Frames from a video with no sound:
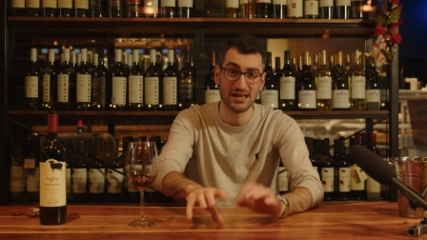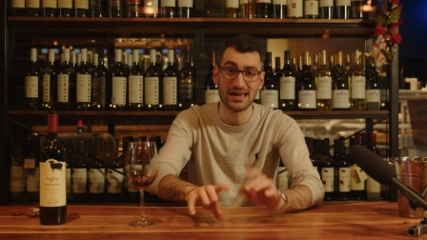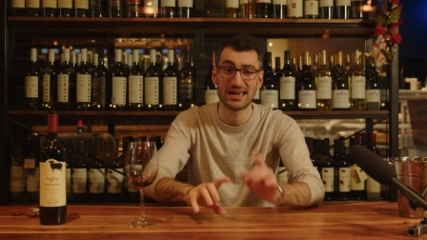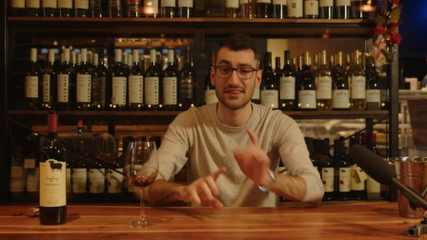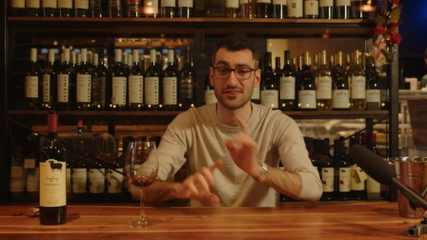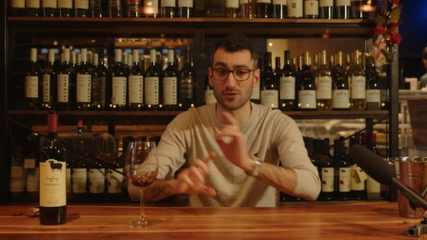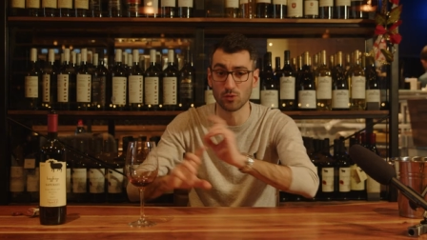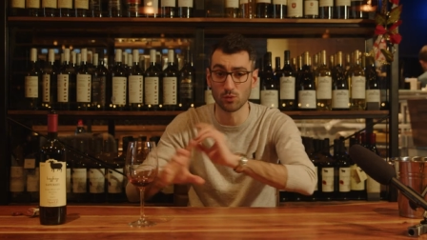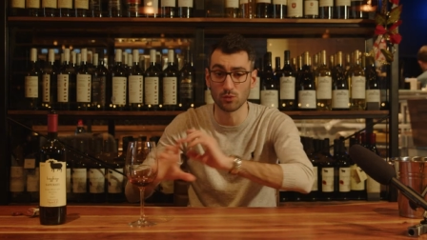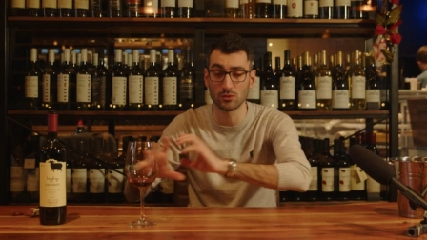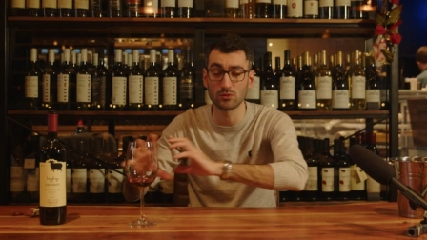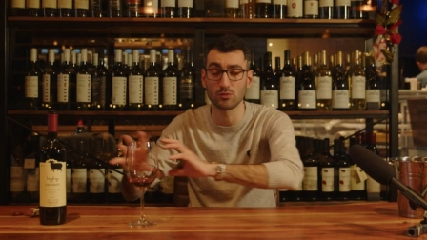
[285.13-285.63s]
And
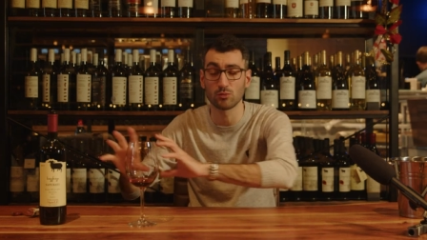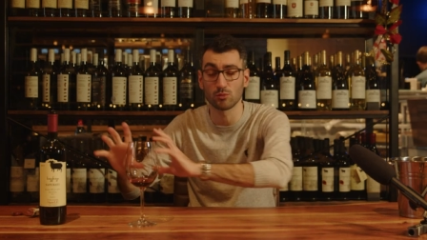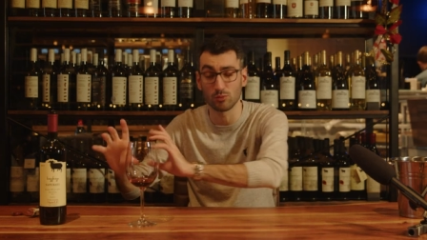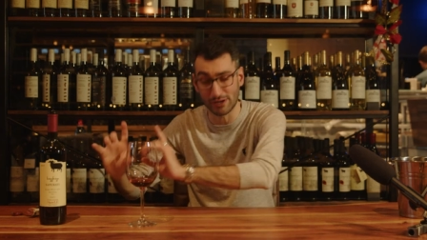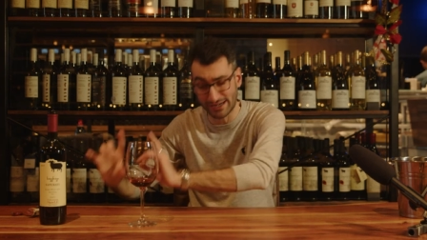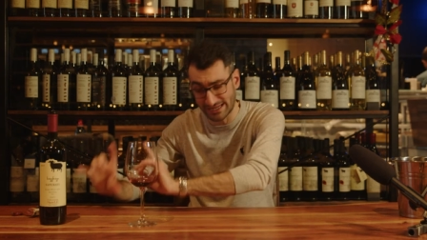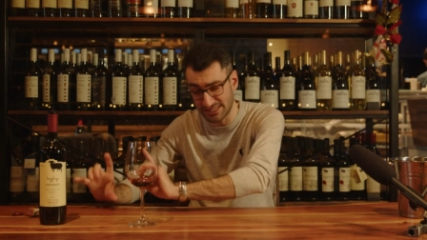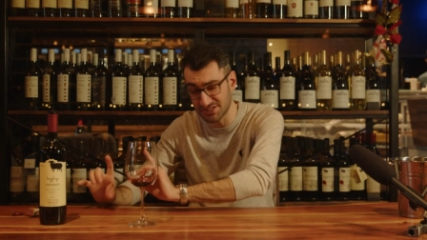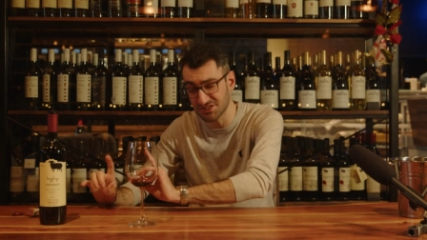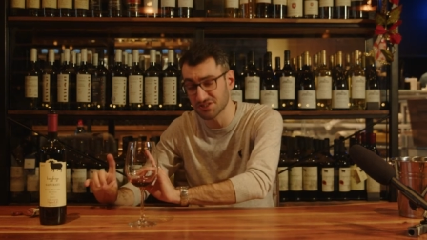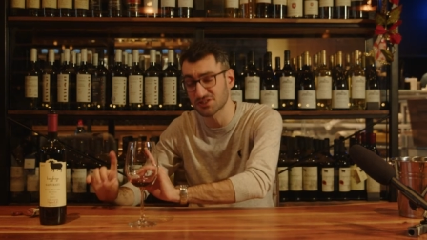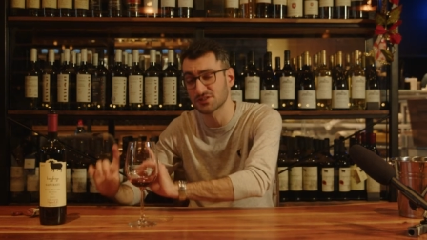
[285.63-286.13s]
the, when
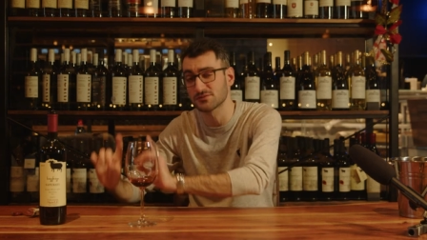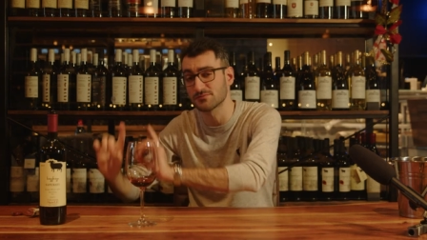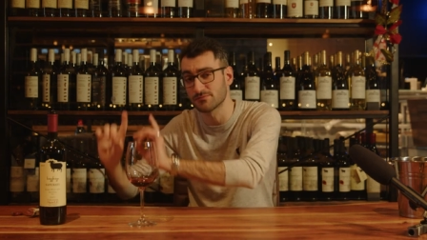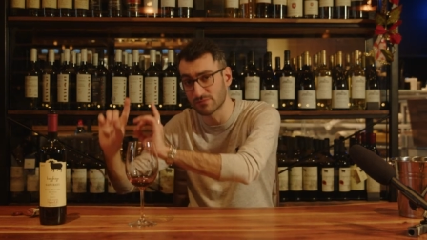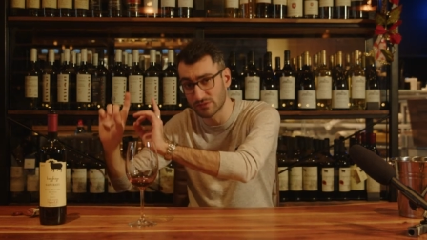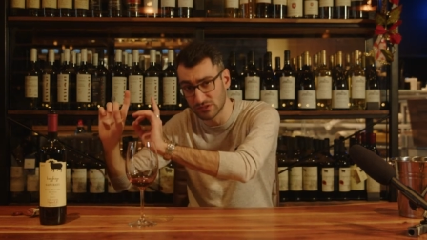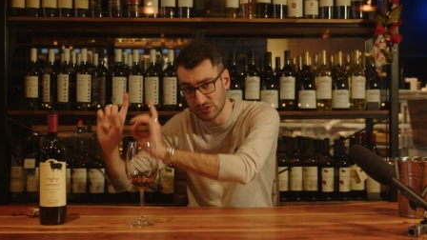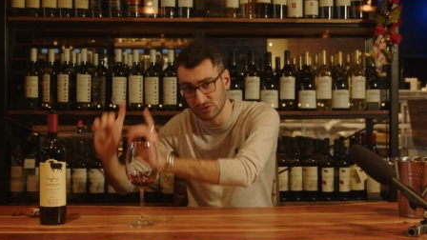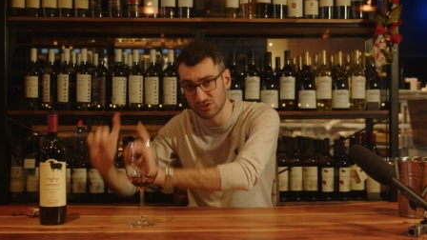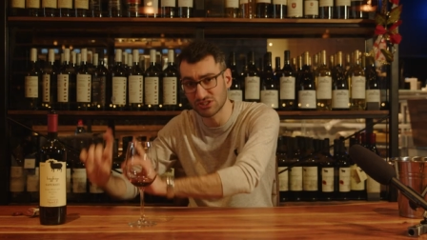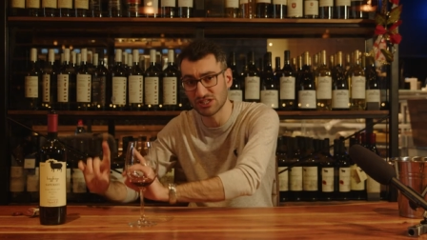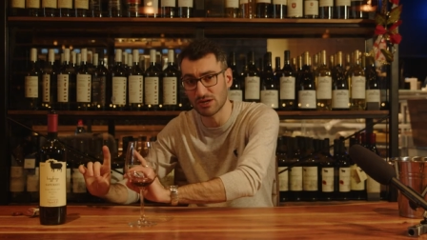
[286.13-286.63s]
it's
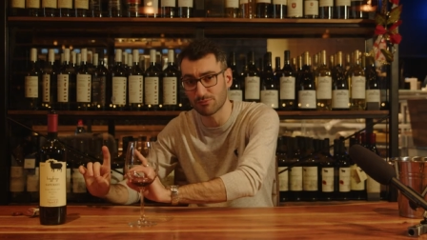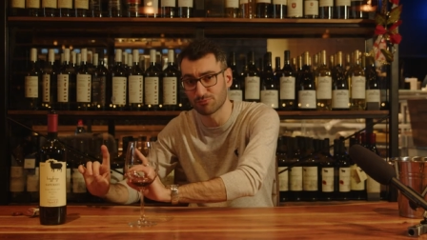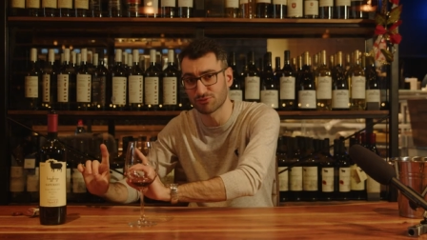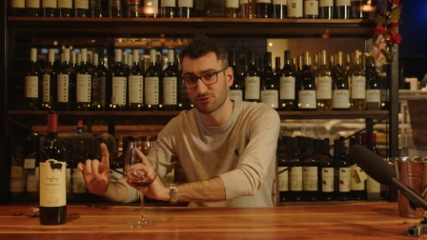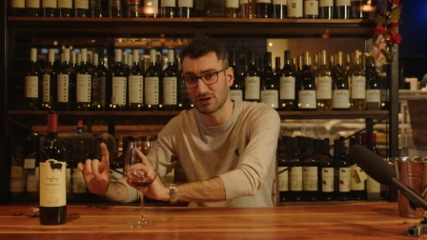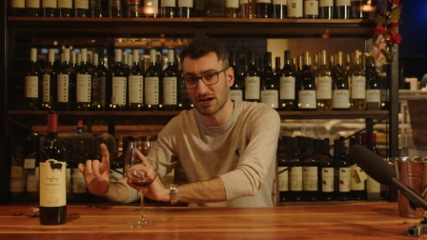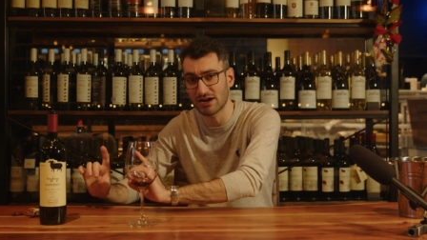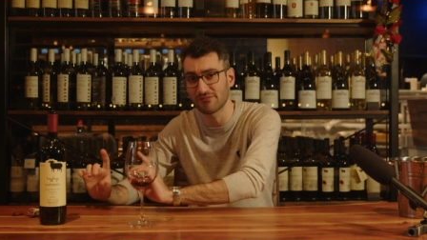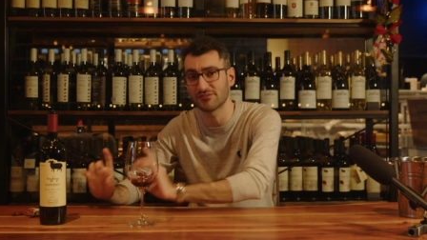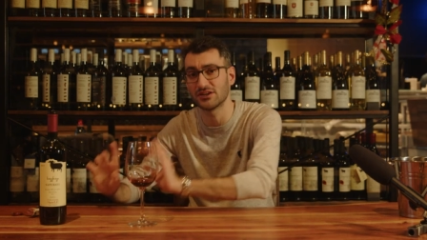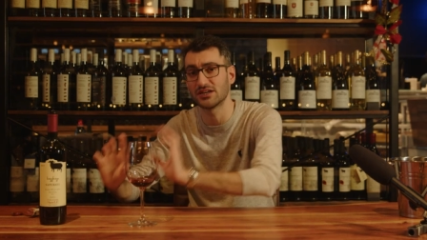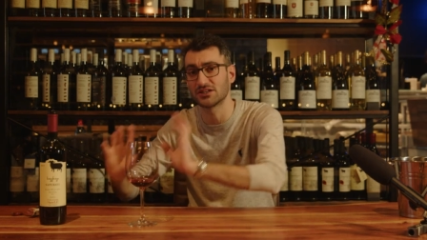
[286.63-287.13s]

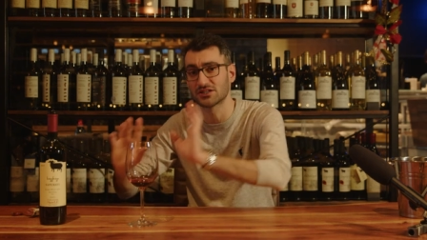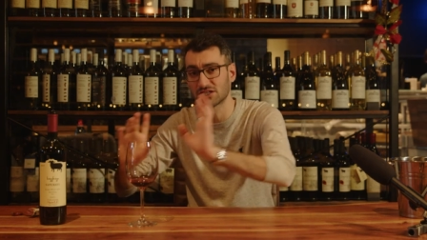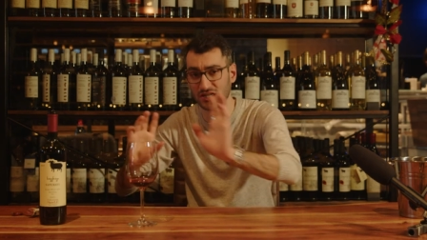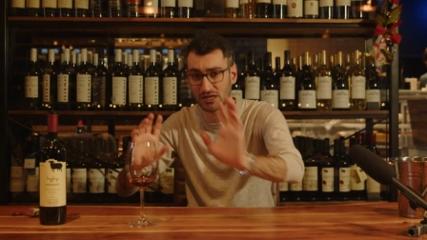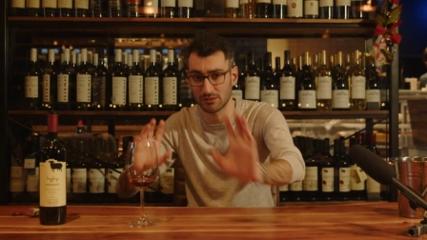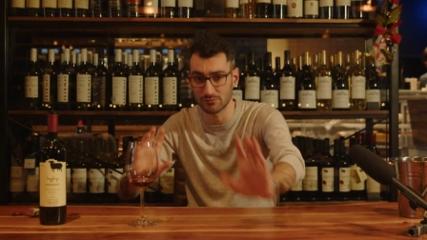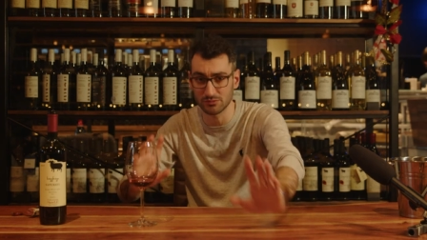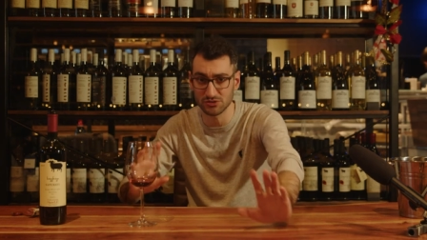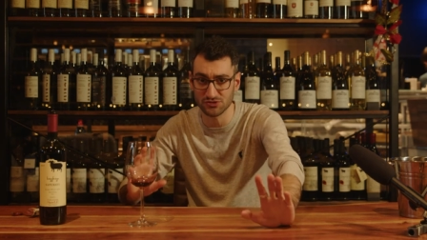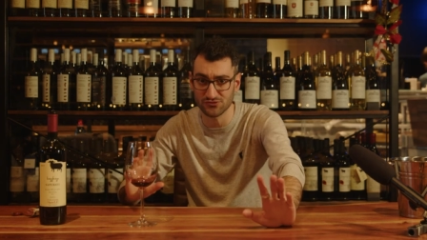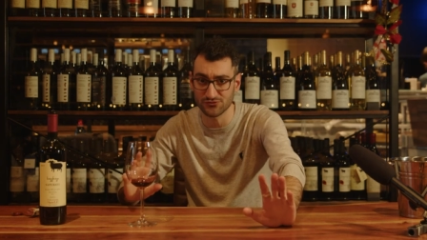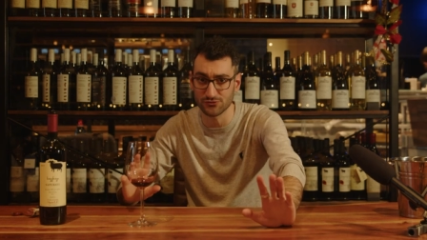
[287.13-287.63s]
Saperavi and
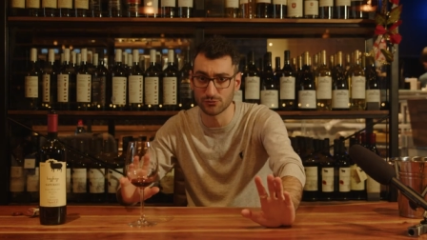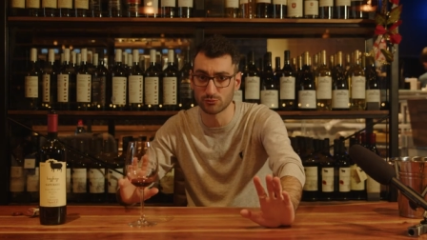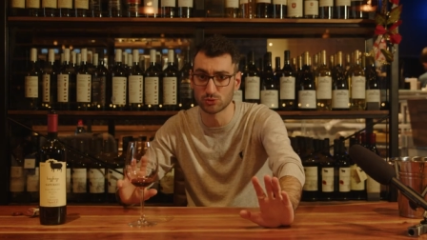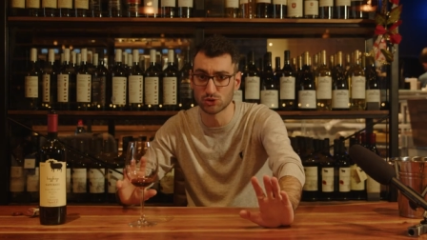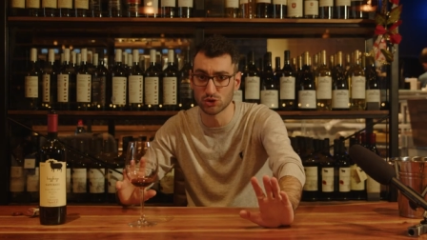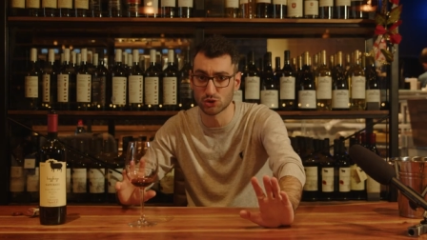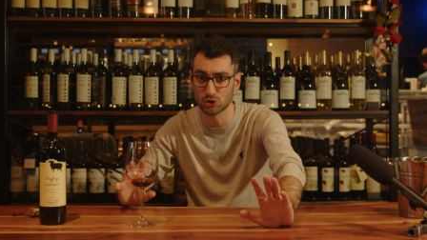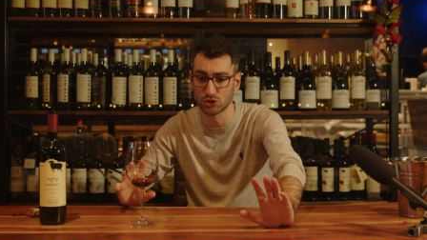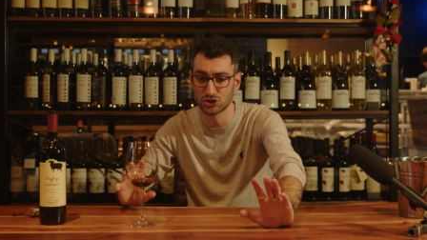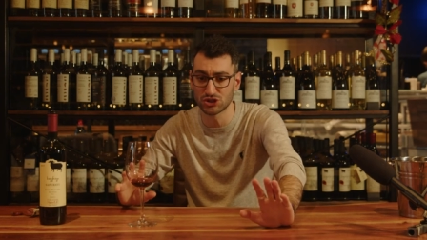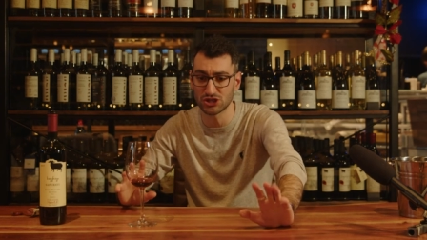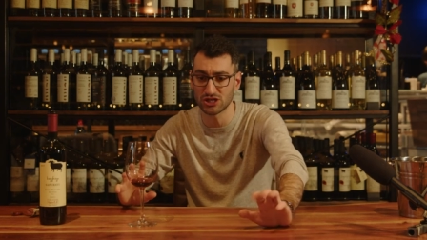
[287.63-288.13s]
comes from
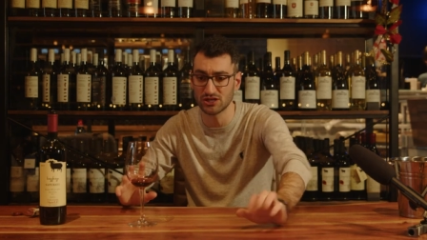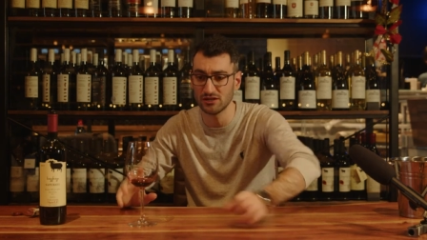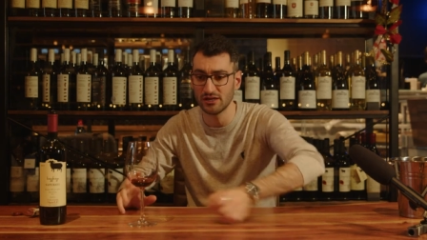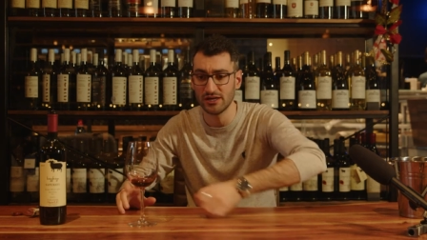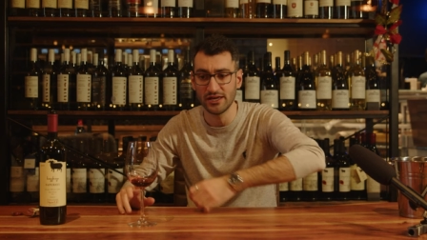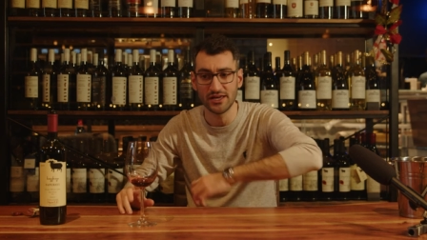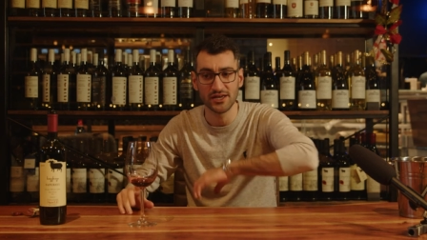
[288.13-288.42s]
Georgia,